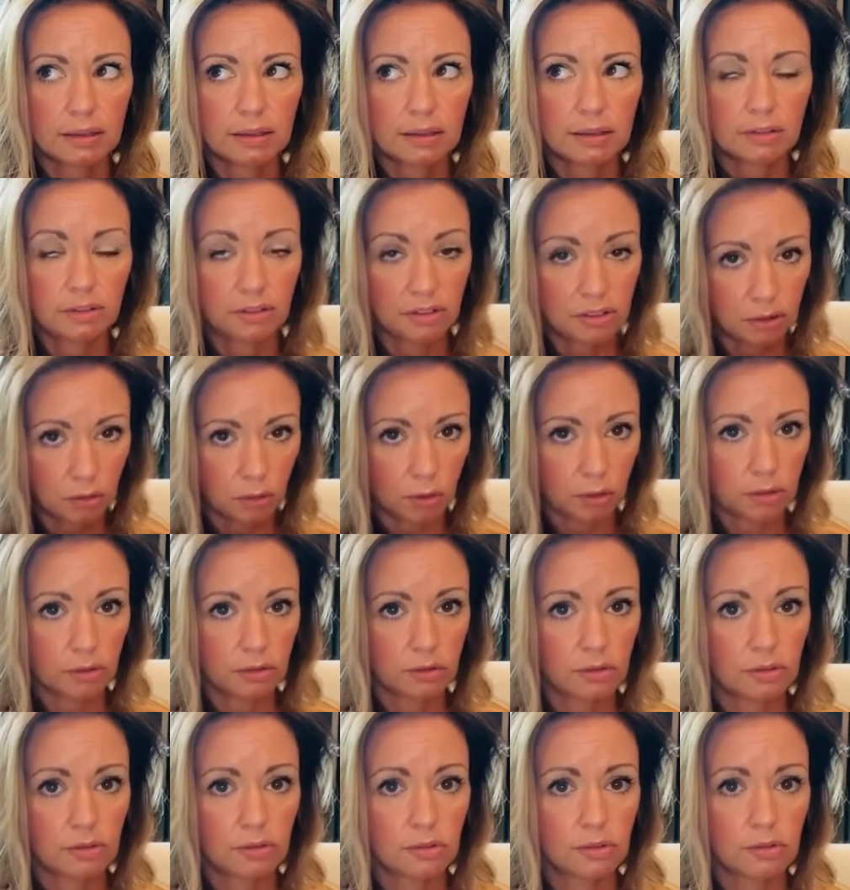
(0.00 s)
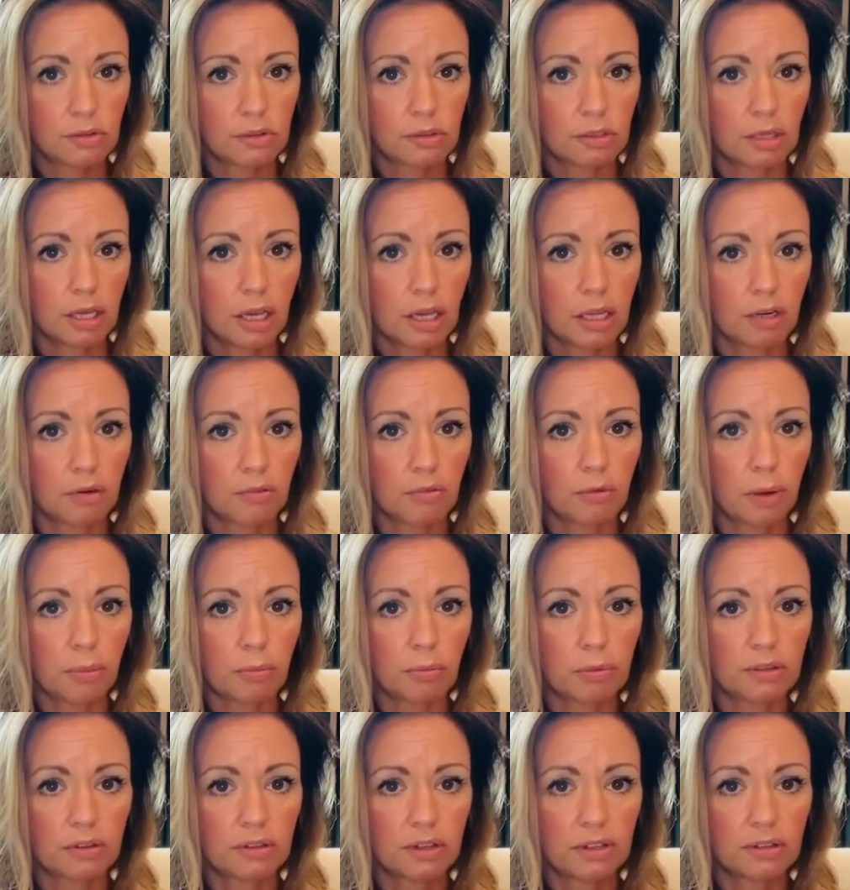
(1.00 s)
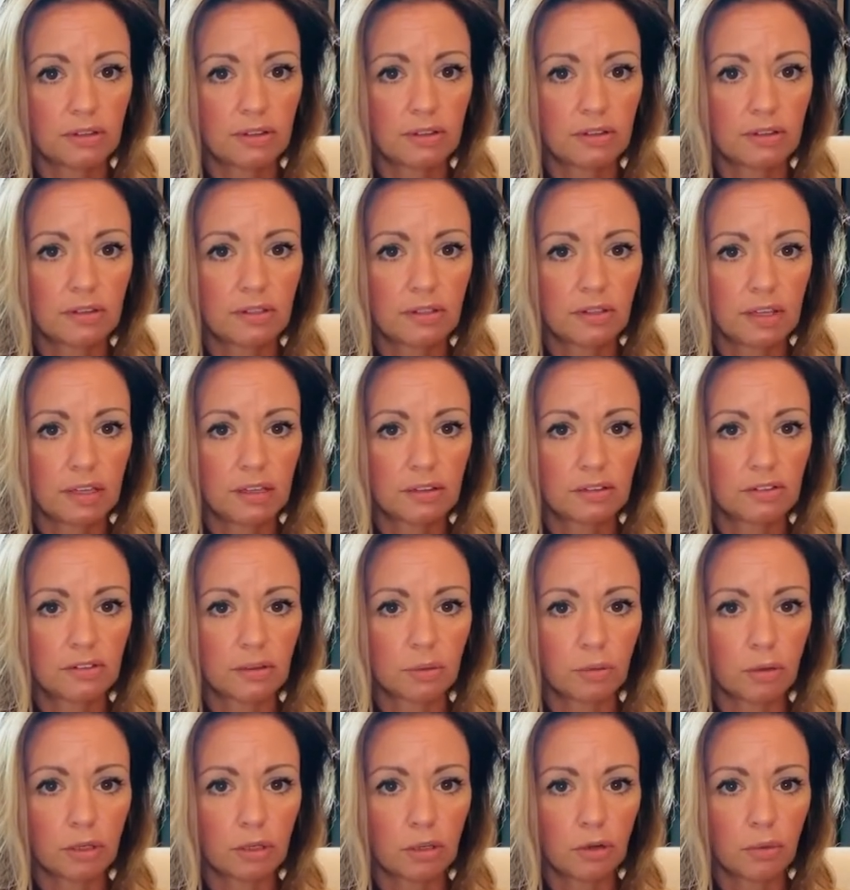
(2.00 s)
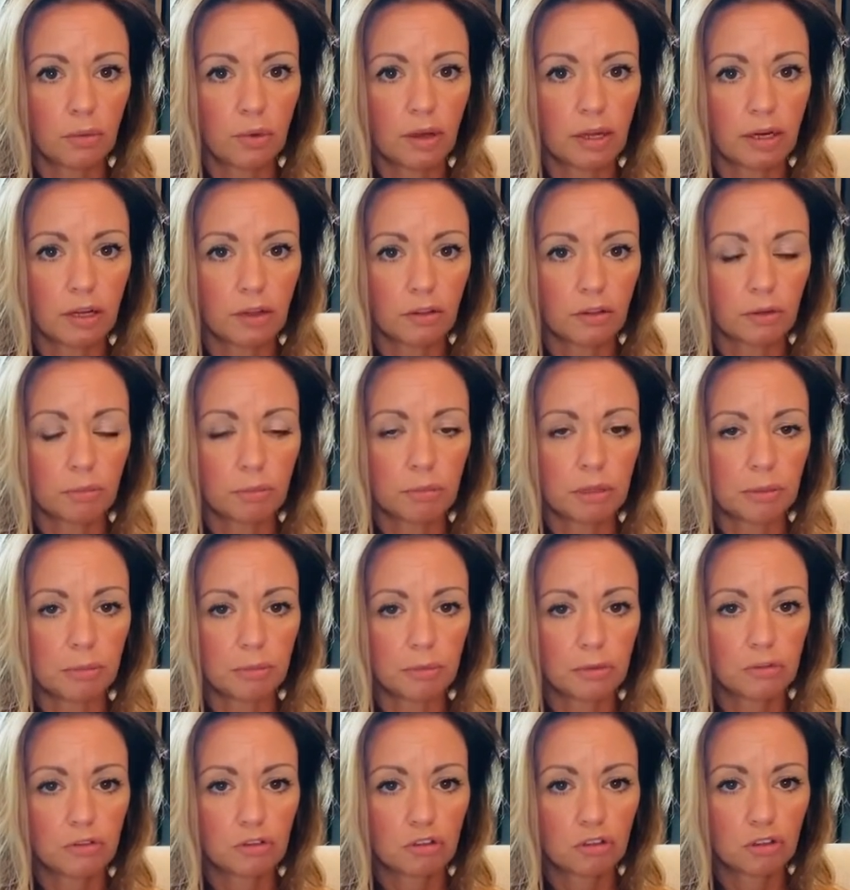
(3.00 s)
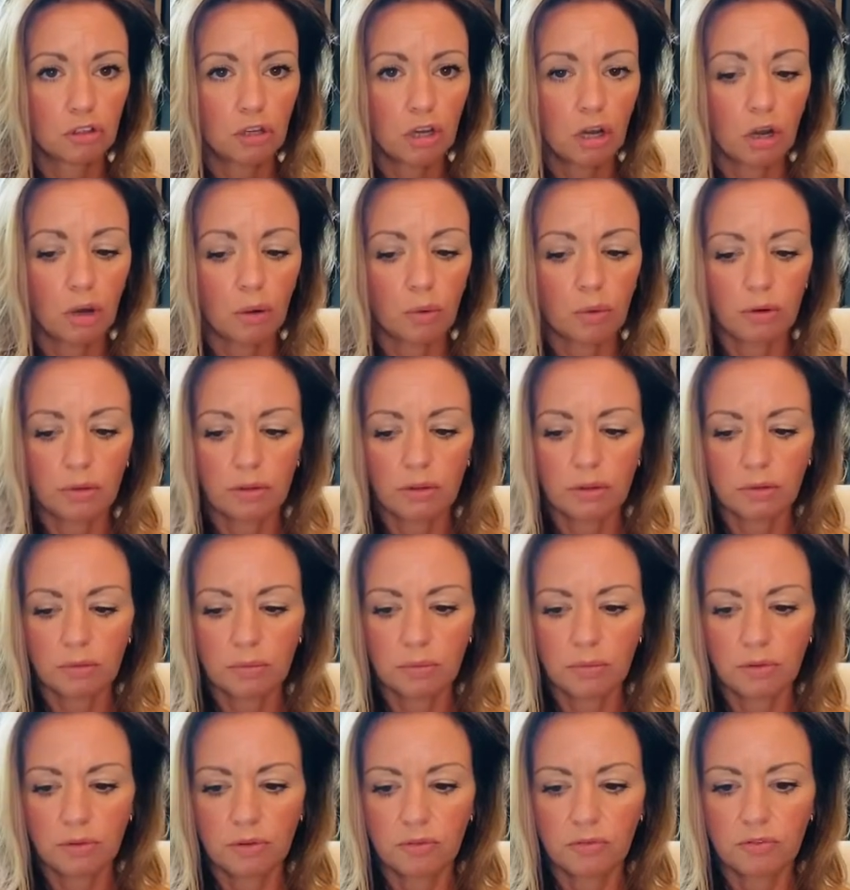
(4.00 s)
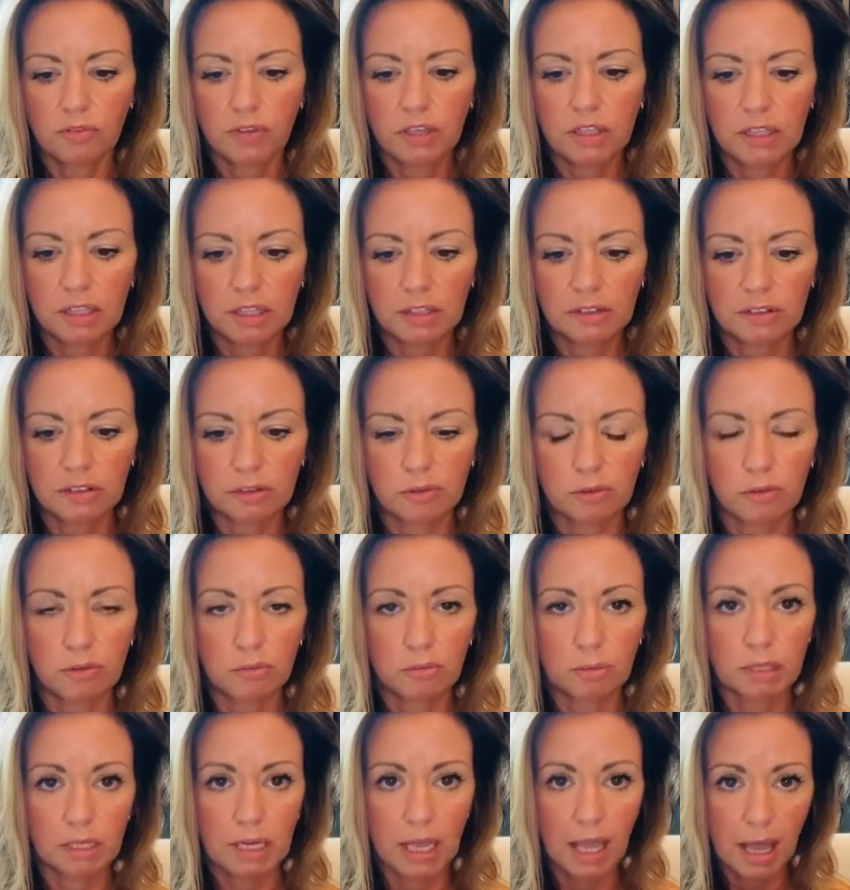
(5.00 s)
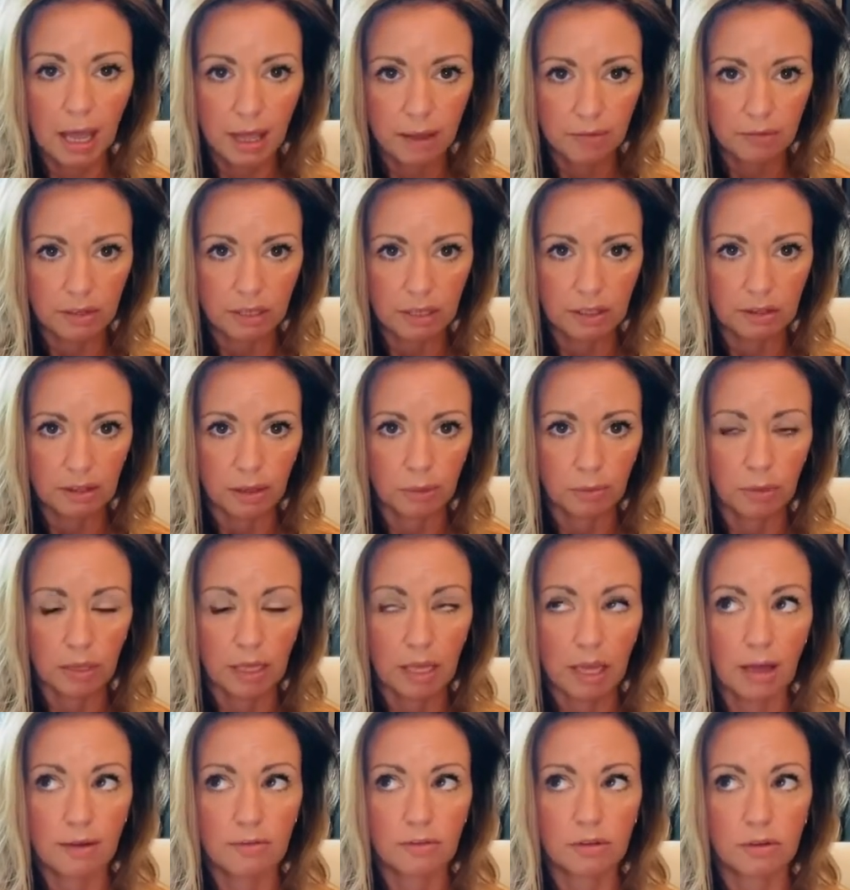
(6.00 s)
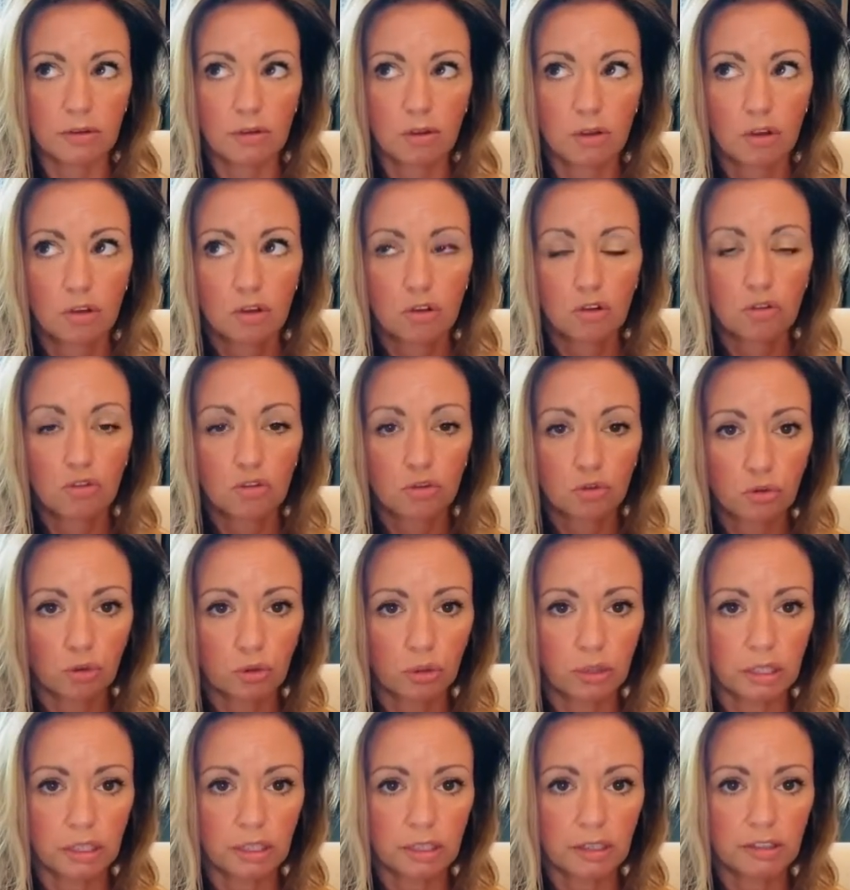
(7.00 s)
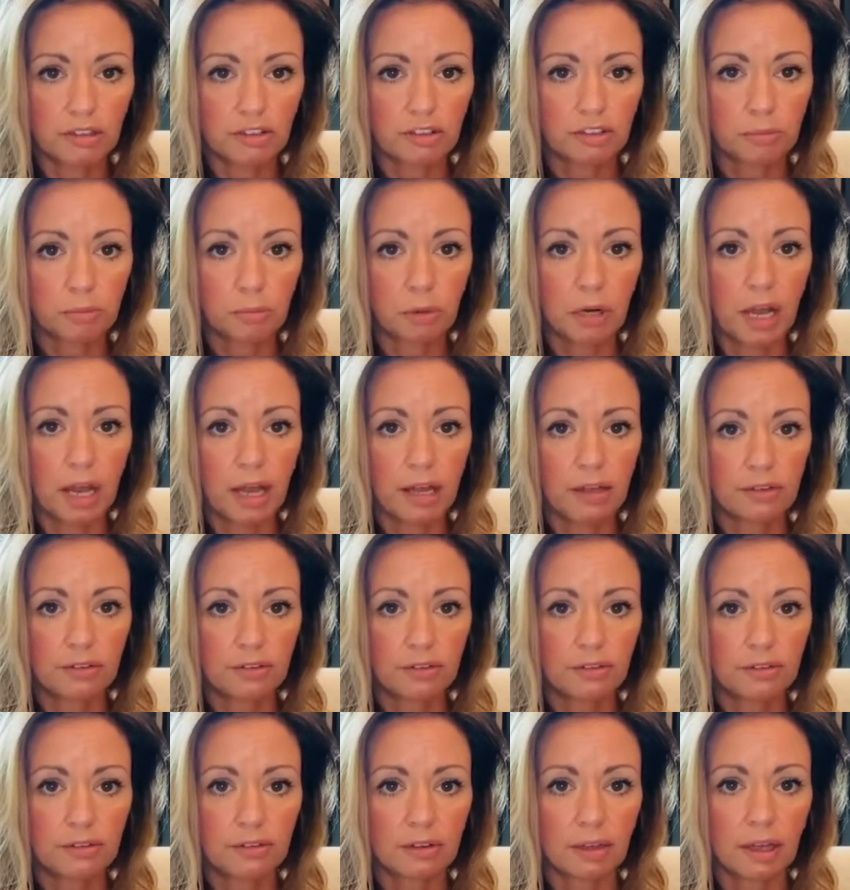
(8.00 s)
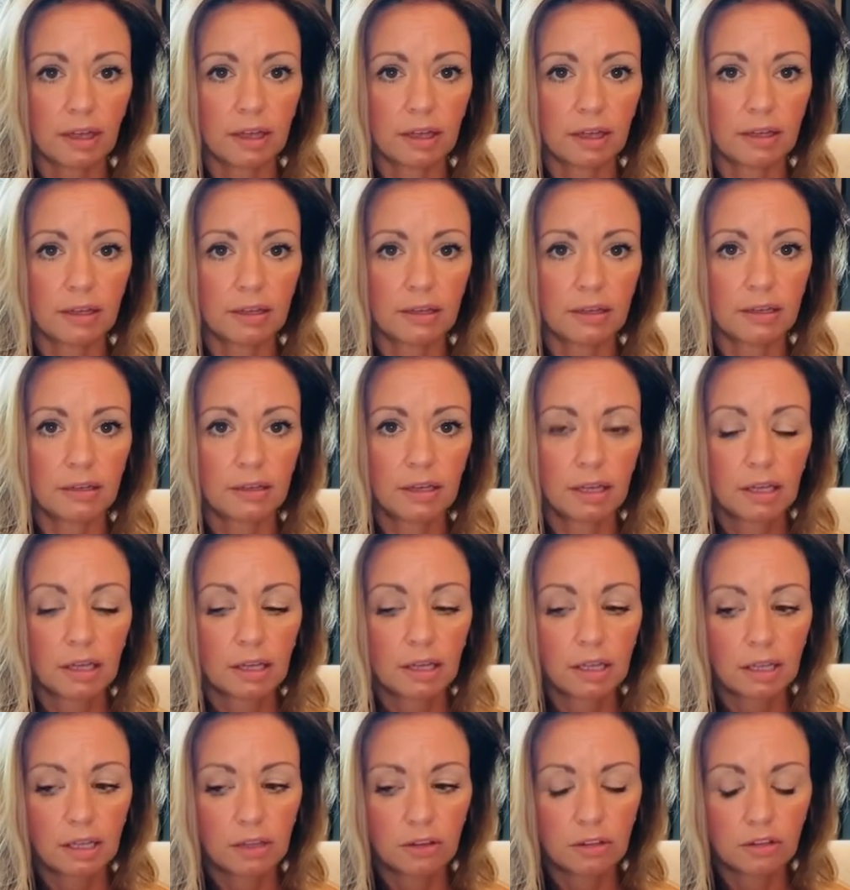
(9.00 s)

the secrets. It kind of represents the things that we don't want other people to know, or the feelings that we've been having that we haven't truly expressed. And the